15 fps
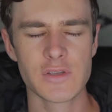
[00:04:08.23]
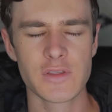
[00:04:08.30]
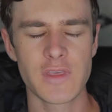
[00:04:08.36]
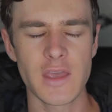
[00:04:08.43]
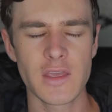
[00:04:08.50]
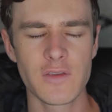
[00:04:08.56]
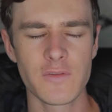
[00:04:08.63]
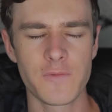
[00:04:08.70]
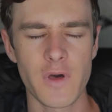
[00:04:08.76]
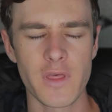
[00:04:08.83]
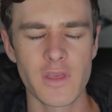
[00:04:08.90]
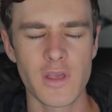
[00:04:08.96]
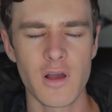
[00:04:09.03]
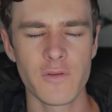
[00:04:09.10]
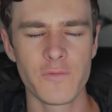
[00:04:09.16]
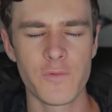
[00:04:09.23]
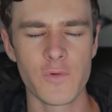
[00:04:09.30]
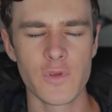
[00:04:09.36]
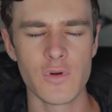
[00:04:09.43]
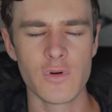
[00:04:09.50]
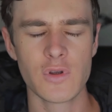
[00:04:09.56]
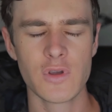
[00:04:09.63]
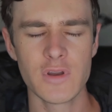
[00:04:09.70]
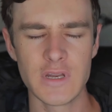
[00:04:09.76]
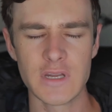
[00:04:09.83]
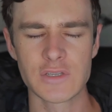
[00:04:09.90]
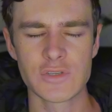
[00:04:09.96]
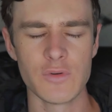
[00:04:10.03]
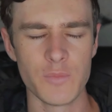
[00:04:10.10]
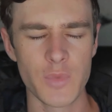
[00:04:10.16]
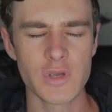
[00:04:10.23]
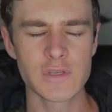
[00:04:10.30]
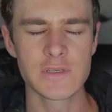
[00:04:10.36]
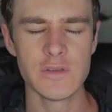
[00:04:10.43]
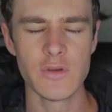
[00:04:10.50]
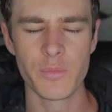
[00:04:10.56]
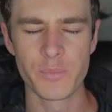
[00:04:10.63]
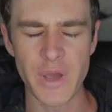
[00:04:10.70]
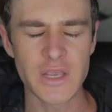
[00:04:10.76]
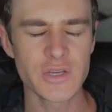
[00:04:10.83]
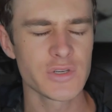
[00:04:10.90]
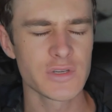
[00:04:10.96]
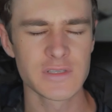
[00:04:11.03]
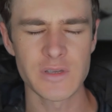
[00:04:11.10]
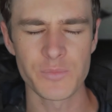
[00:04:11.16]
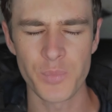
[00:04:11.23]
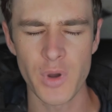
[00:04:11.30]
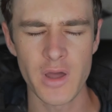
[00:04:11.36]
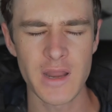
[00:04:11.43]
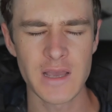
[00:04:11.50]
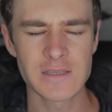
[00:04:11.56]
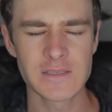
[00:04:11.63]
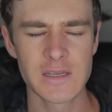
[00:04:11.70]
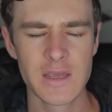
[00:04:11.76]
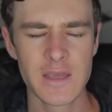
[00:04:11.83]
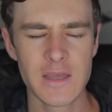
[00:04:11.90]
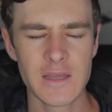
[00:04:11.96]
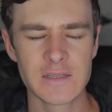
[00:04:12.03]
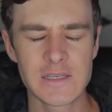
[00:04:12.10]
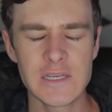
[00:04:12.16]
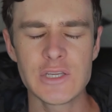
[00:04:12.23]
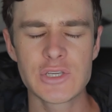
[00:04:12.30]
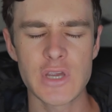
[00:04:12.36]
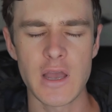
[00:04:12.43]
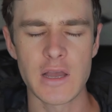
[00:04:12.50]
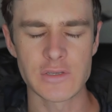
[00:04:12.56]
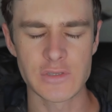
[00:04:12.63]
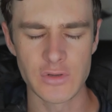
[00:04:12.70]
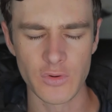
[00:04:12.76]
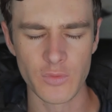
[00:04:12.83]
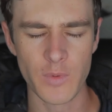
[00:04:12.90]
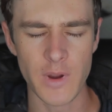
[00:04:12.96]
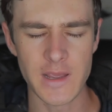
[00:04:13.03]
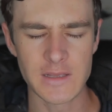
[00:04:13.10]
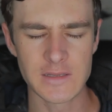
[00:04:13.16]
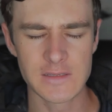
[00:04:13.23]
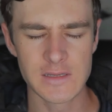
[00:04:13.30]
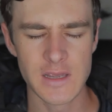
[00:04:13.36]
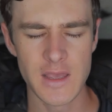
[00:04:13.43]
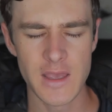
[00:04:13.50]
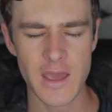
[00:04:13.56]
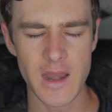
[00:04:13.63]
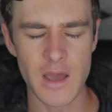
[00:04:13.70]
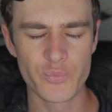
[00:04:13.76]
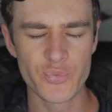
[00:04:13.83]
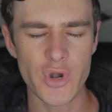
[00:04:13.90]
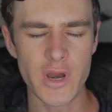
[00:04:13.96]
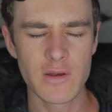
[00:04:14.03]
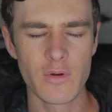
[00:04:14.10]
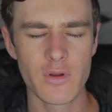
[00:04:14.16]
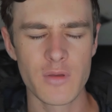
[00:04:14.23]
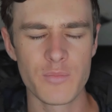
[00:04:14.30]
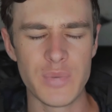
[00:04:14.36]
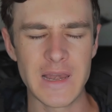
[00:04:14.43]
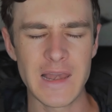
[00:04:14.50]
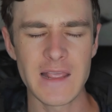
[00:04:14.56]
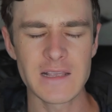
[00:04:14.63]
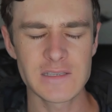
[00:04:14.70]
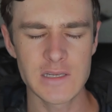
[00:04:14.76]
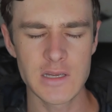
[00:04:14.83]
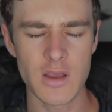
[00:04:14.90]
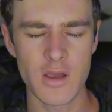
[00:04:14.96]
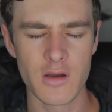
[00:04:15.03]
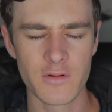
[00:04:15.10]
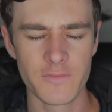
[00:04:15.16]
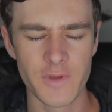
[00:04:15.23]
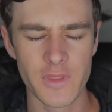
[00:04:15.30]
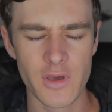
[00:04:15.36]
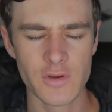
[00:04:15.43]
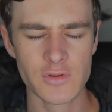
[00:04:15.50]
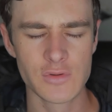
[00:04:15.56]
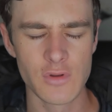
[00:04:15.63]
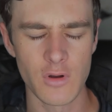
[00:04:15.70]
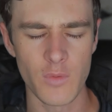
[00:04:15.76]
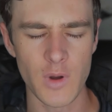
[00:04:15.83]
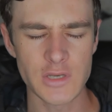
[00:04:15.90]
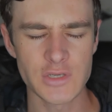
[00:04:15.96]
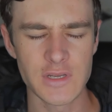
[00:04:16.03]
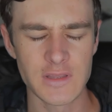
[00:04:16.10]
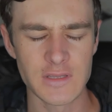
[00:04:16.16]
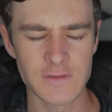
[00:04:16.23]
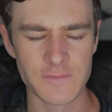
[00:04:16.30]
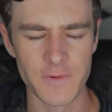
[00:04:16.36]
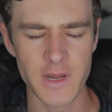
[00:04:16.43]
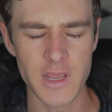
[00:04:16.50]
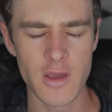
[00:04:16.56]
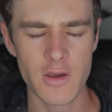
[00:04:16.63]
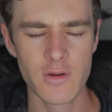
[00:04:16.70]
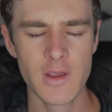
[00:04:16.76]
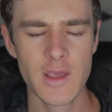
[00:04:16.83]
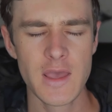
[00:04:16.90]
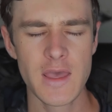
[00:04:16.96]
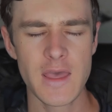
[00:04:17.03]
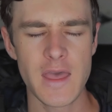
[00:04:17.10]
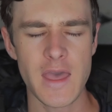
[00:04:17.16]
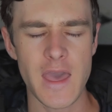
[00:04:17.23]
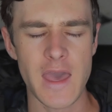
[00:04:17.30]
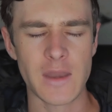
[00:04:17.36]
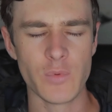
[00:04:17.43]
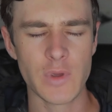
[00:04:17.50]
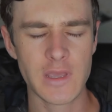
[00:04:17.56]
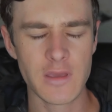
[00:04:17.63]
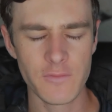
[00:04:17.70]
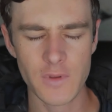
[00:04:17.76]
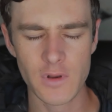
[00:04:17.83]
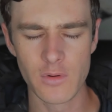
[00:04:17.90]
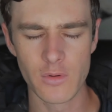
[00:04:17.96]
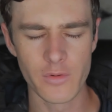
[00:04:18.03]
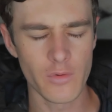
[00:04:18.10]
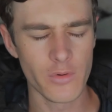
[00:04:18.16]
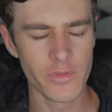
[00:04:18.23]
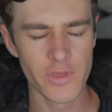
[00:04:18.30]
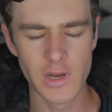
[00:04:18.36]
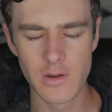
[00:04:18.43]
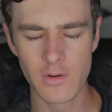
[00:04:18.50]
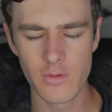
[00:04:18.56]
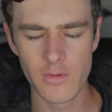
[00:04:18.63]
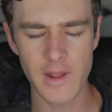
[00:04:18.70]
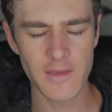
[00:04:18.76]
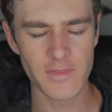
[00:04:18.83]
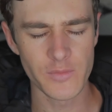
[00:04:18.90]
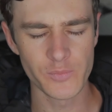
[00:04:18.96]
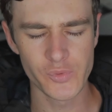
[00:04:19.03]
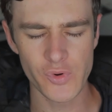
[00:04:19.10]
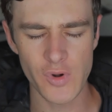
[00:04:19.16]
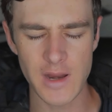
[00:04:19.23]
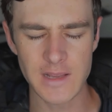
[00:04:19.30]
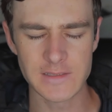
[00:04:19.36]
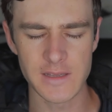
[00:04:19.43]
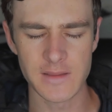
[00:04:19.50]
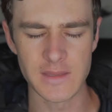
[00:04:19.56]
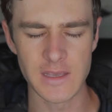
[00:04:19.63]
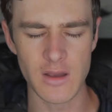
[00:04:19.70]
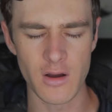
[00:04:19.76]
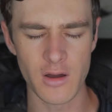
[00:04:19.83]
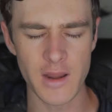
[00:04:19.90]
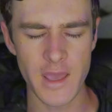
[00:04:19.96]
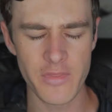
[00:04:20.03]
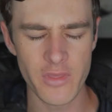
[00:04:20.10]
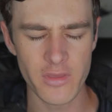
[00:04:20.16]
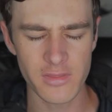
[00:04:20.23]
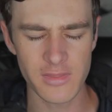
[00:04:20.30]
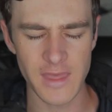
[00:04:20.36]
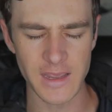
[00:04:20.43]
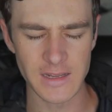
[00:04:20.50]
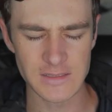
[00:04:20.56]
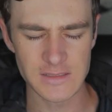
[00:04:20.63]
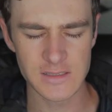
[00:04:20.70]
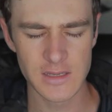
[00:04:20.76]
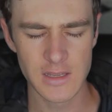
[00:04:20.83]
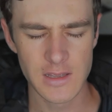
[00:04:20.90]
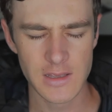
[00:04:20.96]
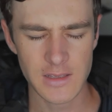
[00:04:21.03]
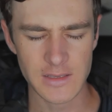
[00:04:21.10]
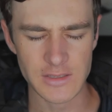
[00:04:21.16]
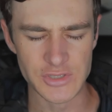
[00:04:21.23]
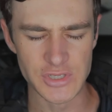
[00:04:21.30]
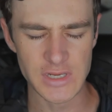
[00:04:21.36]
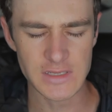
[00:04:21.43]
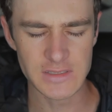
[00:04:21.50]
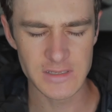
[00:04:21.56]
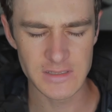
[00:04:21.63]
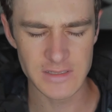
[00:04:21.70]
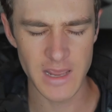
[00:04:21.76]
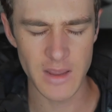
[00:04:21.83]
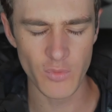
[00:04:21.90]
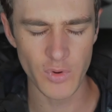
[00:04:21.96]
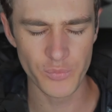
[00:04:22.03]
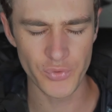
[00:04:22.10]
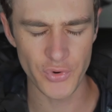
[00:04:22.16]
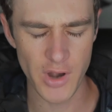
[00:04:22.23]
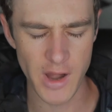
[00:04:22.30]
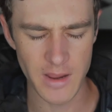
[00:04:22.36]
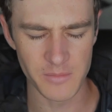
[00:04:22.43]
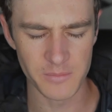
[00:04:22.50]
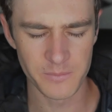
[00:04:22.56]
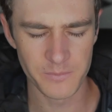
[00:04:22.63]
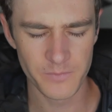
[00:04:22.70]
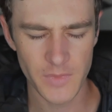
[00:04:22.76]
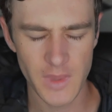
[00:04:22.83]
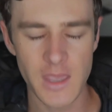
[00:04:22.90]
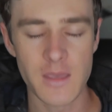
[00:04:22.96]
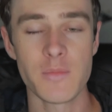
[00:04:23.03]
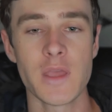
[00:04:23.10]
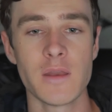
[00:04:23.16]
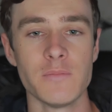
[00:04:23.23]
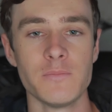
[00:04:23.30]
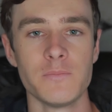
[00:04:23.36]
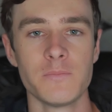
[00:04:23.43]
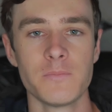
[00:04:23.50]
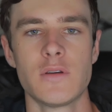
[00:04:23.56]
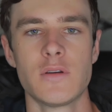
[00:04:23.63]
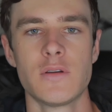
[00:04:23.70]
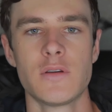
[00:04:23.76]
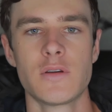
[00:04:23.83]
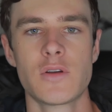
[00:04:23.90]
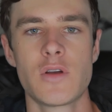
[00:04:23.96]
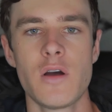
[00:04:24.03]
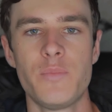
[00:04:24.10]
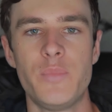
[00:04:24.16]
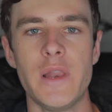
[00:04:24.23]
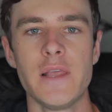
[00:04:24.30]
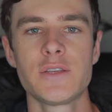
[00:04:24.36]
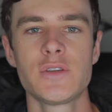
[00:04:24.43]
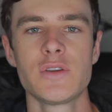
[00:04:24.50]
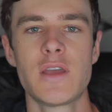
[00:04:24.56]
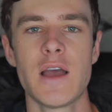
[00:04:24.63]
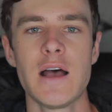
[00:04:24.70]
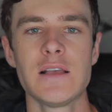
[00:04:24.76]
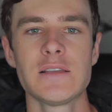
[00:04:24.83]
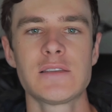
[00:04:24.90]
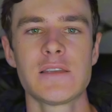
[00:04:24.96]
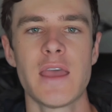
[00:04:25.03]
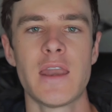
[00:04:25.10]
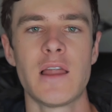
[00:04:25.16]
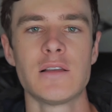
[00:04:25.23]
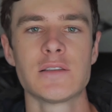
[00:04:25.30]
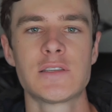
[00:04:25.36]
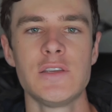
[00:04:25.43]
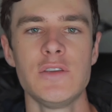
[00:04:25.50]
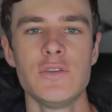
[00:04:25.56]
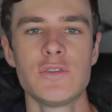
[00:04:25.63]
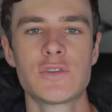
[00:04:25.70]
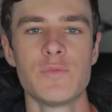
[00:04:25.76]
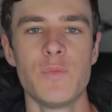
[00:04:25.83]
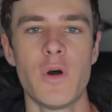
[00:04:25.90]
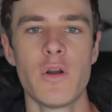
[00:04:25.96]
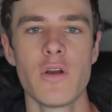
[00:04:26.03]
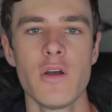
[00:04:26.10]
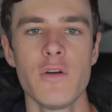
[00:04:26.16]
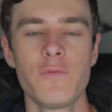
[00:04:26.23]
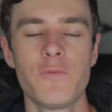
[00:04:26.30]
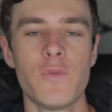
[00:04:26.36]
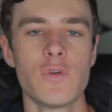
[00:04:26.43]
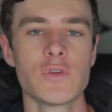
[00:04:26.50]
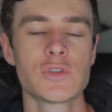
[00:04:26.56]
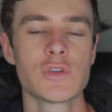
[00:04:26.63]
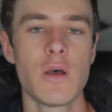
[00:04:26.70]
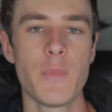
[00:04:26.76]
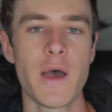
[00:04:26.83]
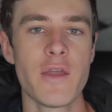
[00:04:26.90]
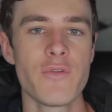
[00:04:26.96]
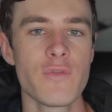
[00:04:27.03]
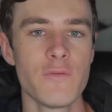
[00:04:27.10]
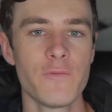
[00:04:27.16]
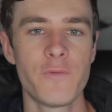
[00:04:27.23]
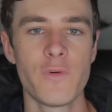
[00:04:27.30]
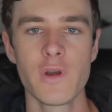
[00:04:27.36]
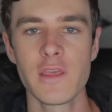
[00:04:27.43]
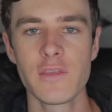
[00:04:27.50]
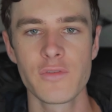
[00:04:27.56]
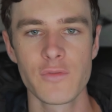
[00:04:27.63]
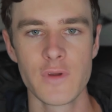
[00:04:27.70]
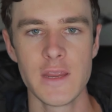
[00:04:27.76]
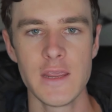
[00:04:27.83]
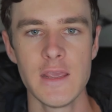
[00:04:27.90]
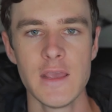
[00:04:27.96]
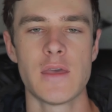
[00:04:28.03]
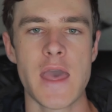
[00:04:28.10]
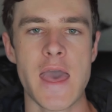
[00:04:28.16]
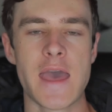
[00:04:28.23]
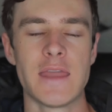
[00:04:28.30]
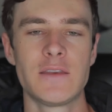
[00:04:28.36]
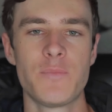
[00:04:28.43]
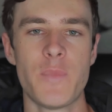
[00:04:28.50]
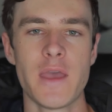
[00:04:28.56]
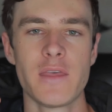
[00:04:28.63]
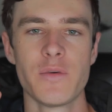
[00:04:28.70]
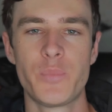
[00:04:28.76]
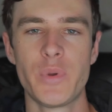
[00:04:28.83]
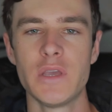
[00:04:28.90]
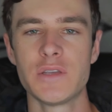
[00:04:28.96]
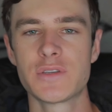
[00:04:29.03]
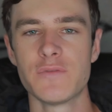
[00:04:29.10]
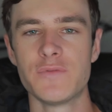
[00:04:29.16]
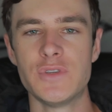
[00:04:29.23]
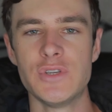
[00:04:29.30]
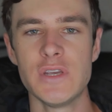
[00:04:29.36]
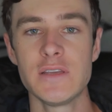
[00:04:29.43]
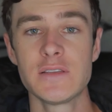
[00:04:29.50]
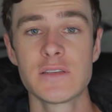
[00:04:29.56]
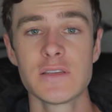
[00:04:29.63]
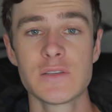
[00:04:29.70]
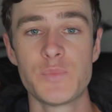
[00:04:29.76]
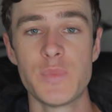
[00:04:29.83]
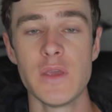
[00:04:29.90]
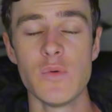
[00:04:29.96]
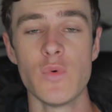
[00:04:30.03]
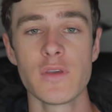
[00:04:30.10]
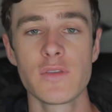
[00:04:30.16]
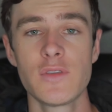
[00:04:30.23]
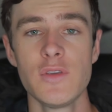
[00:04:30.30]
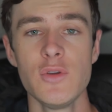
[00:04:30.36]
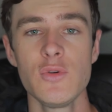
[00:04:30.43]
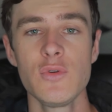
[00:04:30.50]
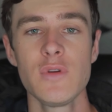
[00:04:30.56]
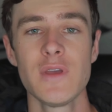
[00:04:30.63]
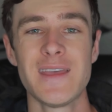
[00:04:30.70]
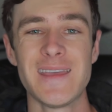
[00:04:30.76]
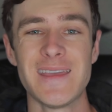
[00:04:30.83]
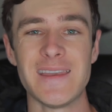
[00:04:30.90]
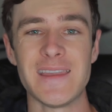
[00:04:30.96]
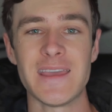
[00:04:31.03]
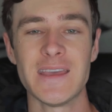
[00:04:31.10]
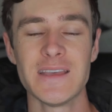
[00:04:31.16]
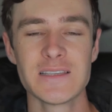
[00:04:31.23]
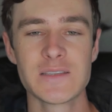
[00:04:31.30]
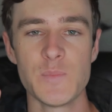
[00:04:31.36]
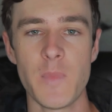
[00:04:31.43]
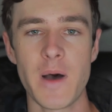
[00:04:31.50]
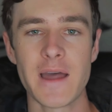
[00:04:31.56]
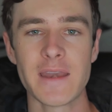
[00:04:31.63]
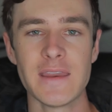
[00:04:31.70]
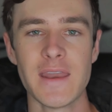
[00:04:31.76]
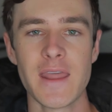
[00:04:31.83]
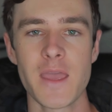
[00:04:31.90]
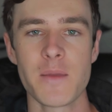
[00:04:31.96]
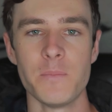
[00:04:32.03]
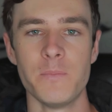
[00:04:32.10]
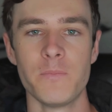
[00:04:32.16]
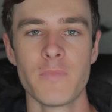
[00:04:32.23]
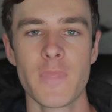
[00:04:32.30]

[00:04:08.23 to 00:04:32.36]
So thank you, Father God, for your goodness, your mercy, your patience upon us. Teach us your ways. And I pray, Lord, a blessing over those who are watching this video. And we give you, Lord, all the glory and the praise and the honor and the thanks. In Jesus' name we pray. Amen. God bless you guys, and I'll see you tomorrow for Psalm 143. And may the peace of Jesus be with you in his mighty name.